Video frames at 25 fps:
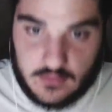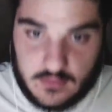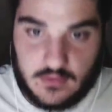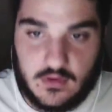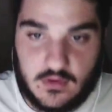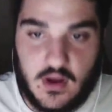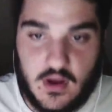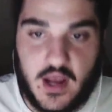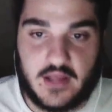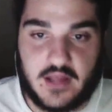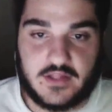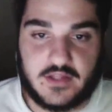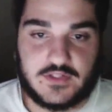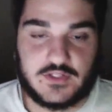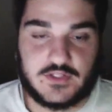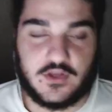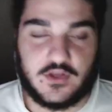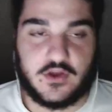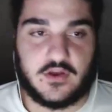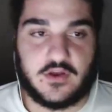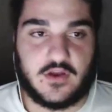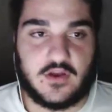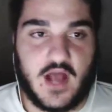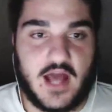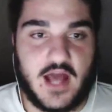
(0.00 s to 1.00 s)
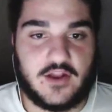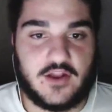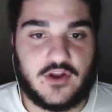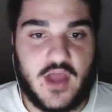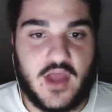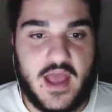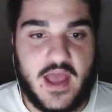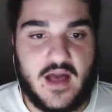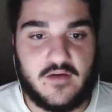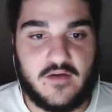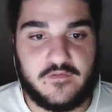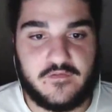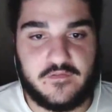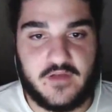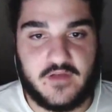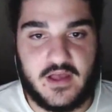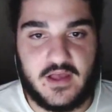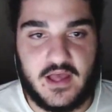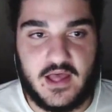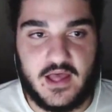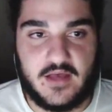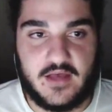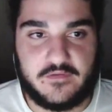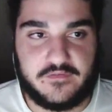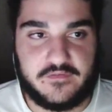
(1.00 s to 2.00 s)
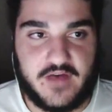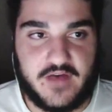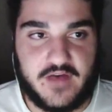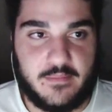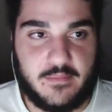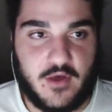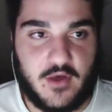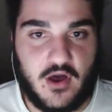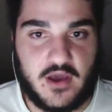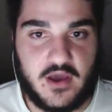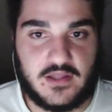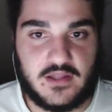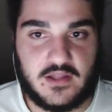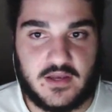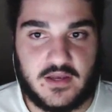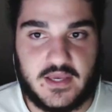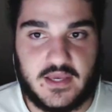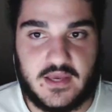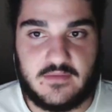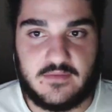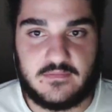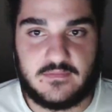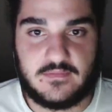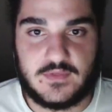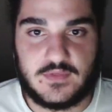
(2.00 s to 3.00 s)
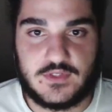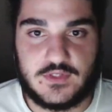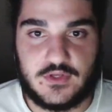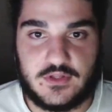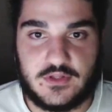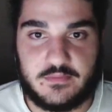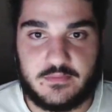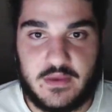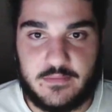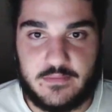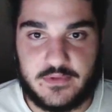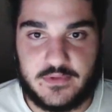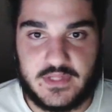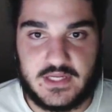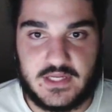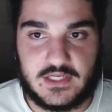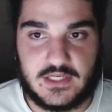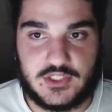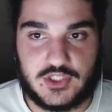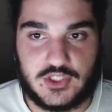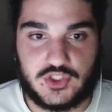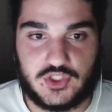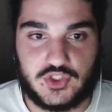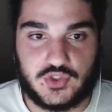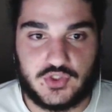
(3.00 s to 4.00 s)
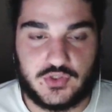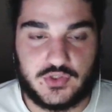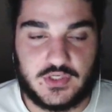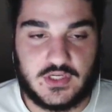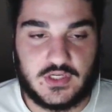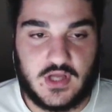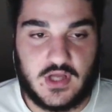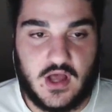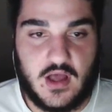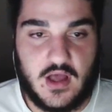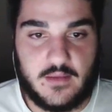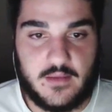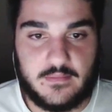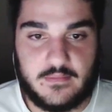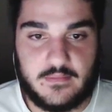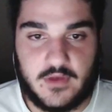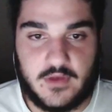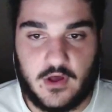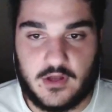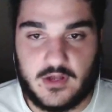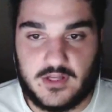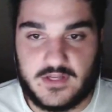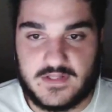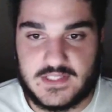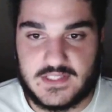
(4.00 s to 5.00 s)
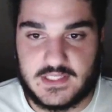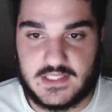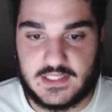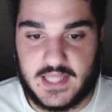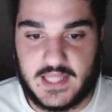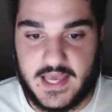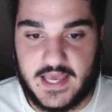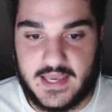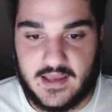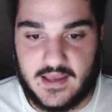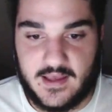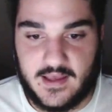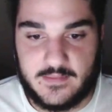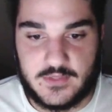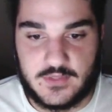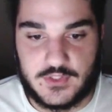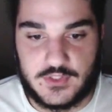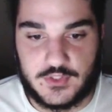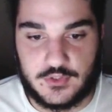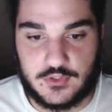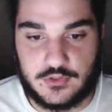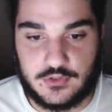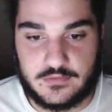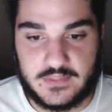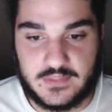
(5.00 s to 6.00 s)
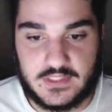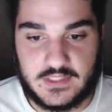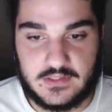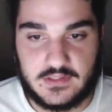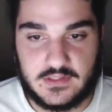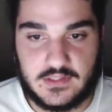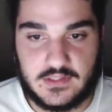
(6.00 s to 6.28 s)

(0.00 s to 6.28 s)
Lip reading: All right, let's go. I don't know how far behind I am. So the people that are just joining, I'm on a delay, I'm assuming.